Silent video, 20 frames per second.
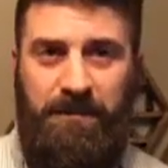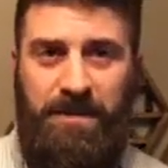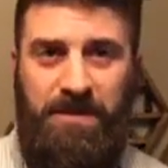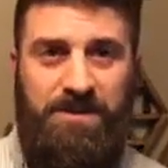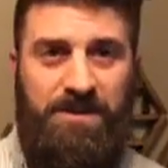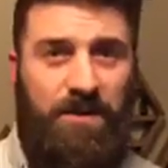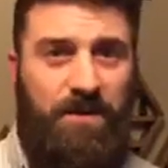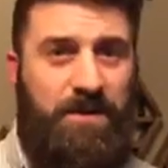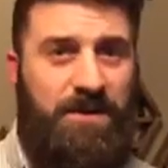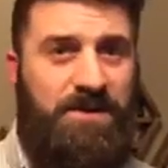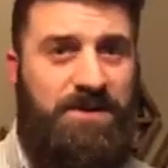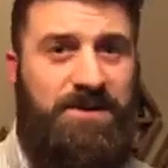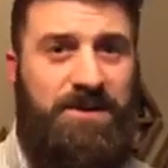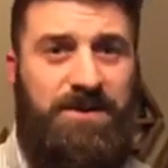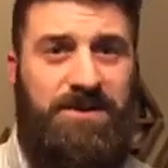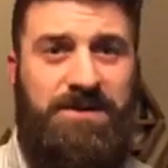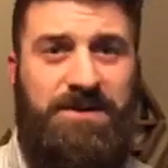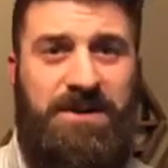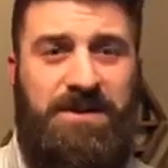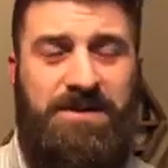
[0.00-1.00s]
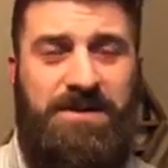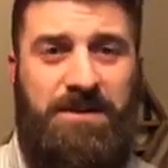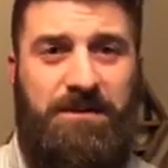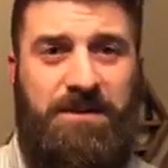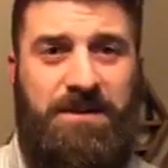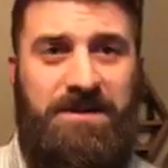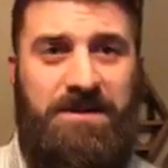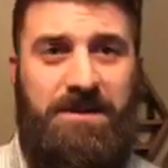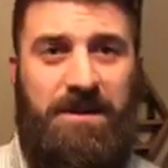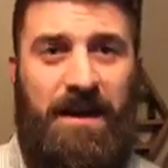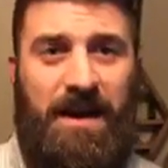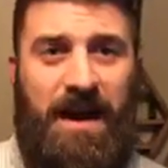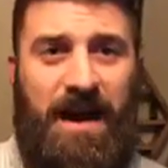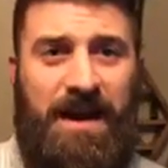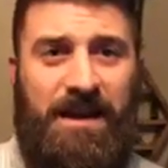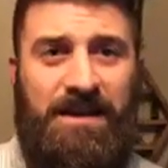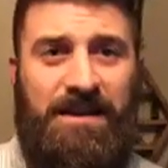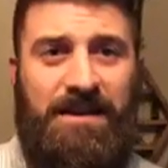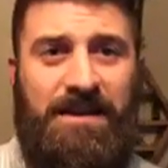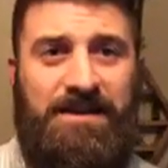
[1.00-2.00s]
So once your system is
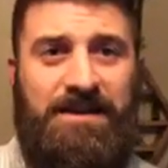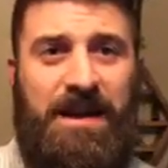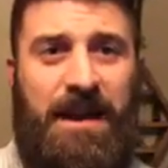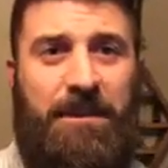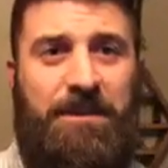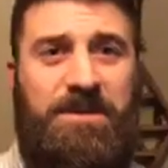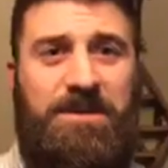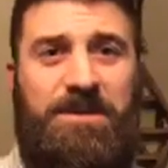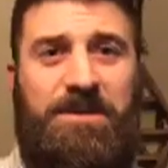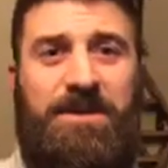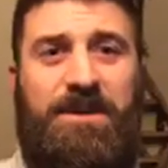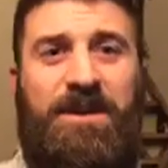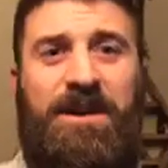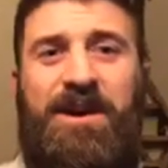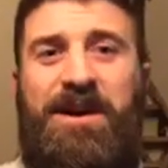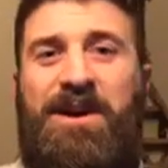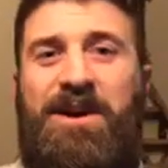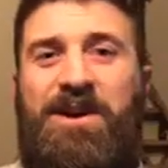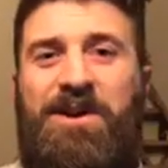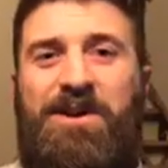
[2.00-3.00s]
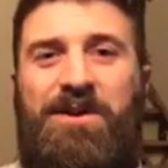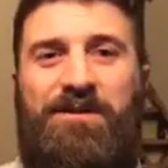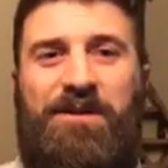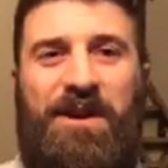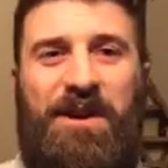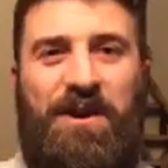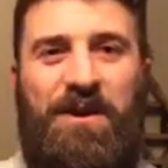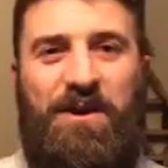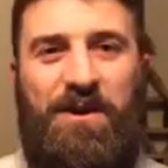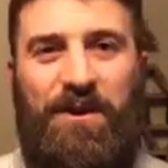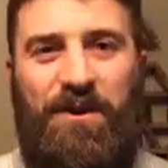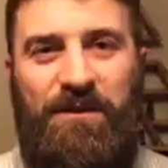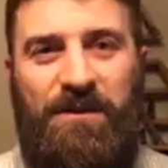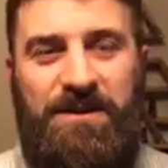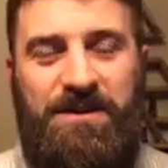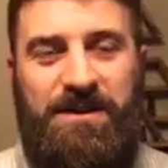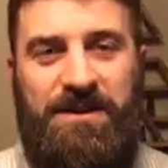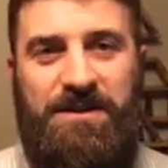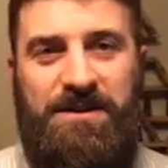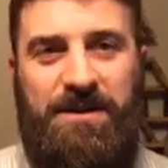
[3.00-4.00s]
highly adaptable, you've got a
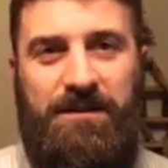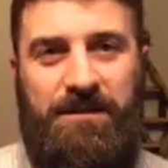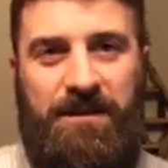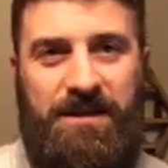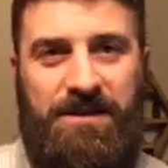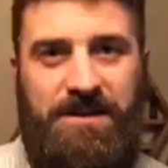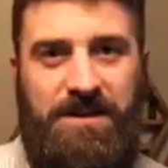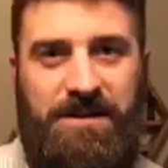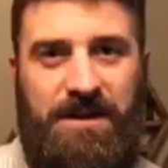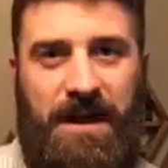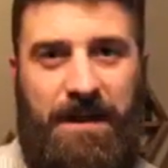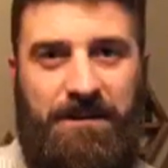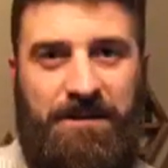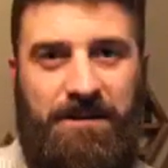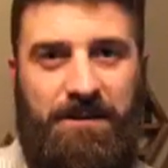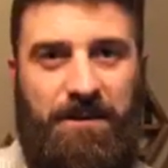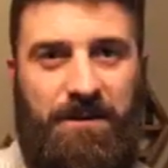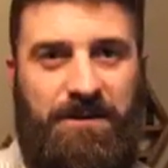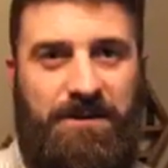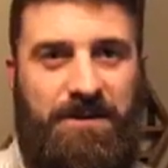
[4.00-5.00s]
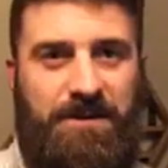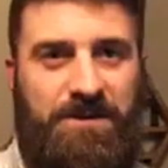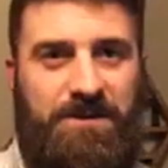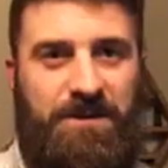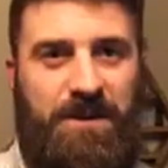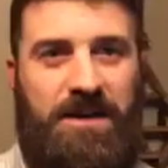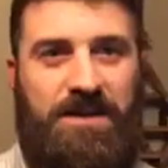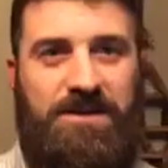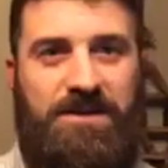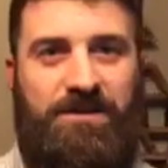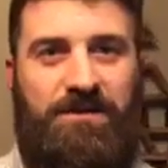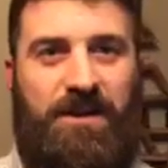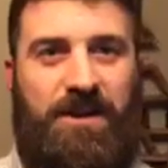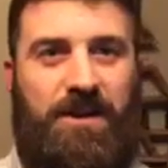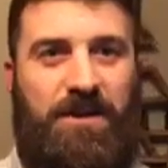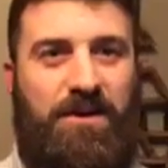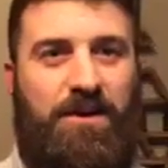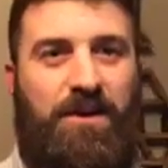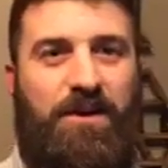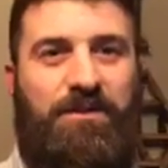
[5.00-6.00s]
nervous system that's adaptable to stress, you've got
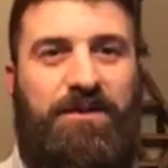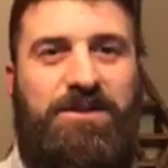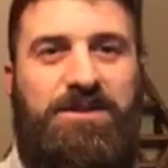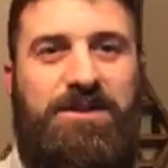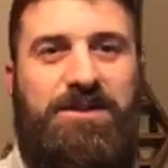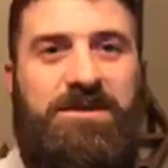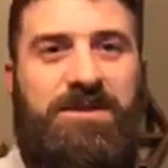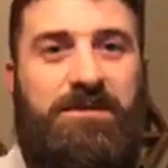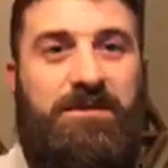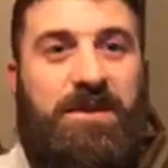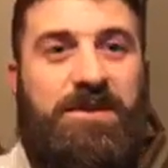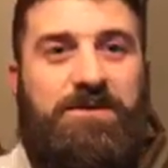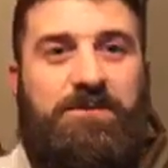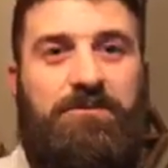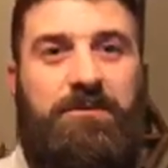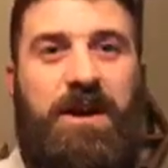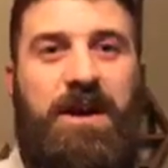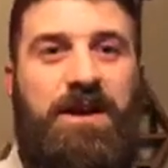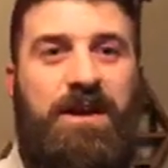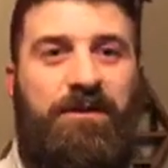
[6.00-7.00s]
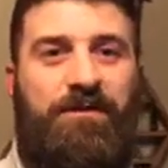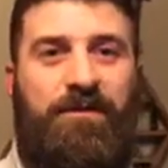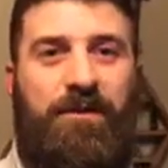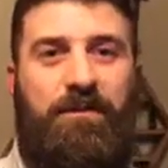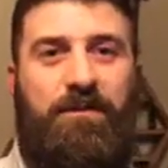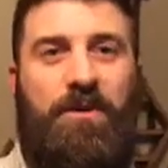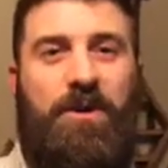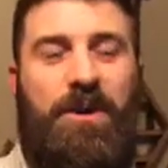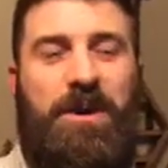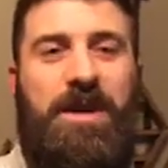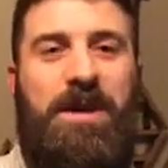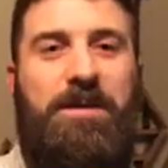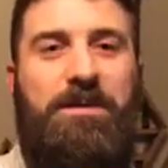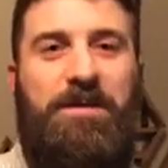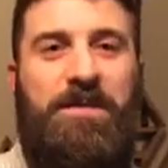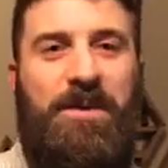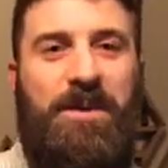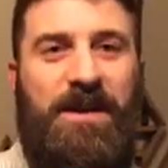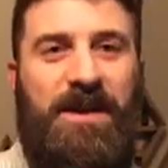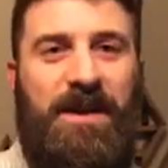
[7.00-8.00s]
a nervous system that's ready for more
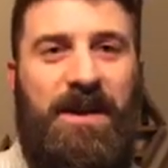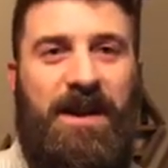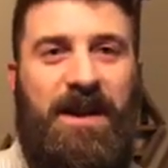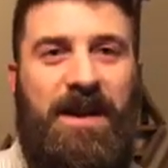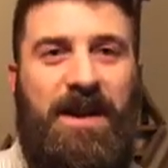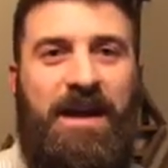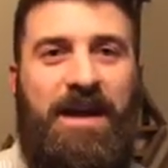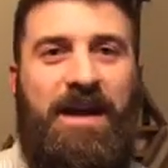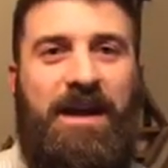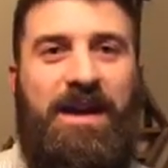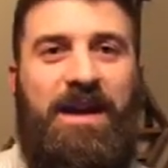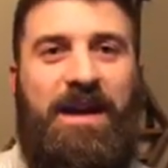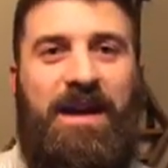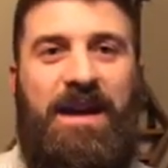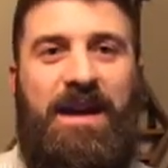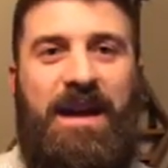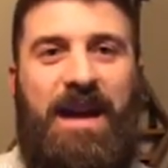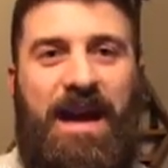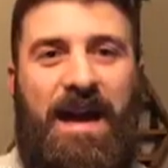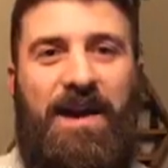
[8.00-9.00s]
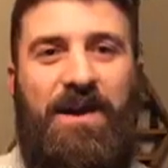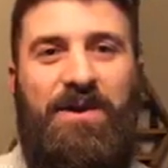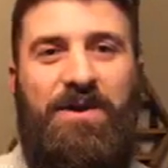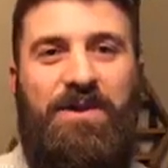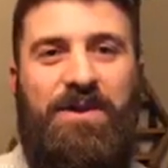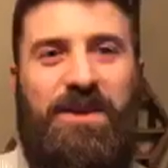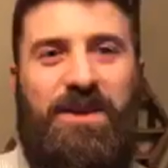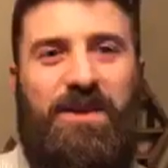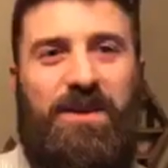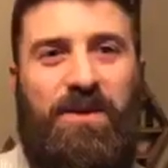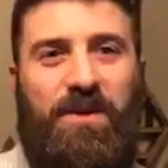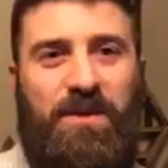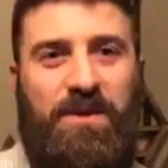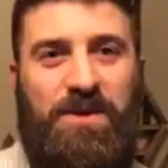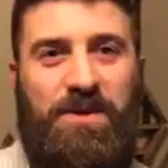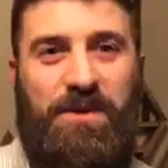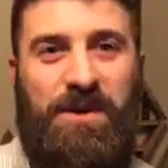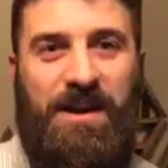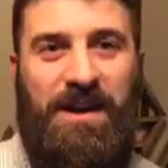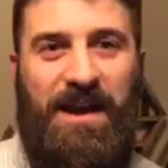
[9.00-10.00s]
input. Now you can go and
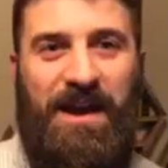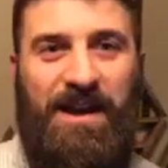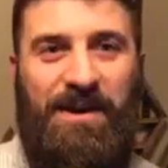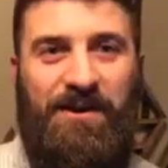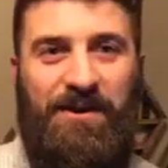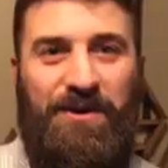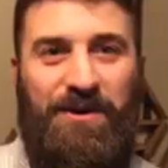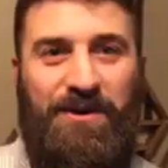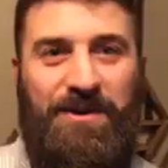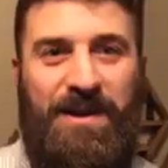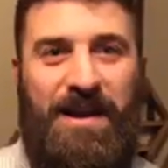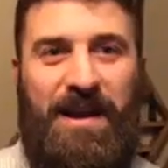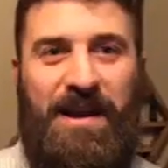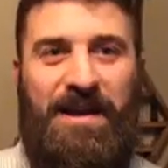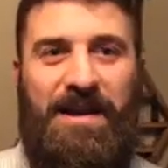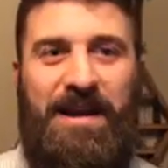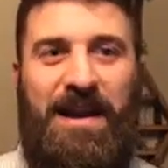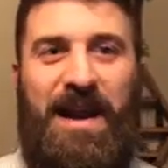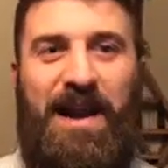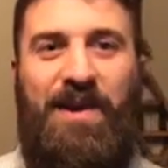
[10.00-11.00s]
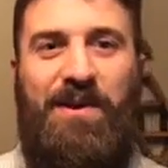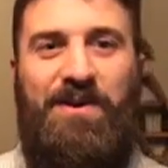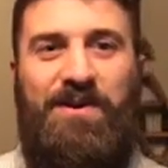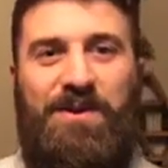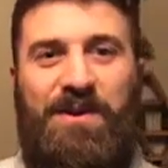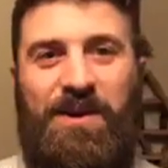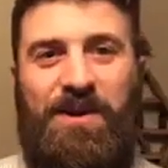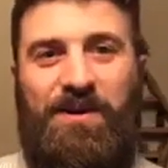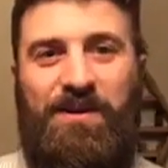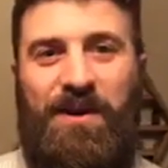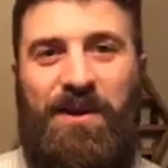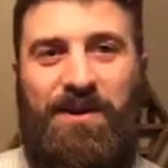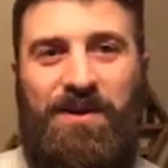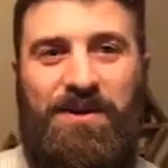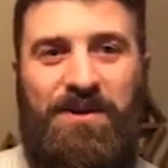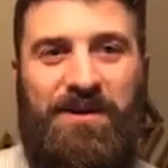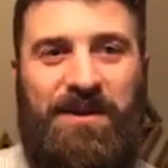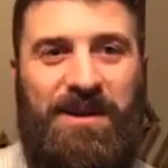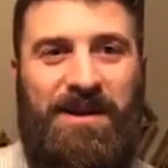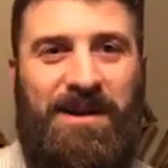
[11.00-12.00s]
you can handle your day. Now you can go out and
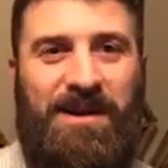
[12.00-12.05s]
you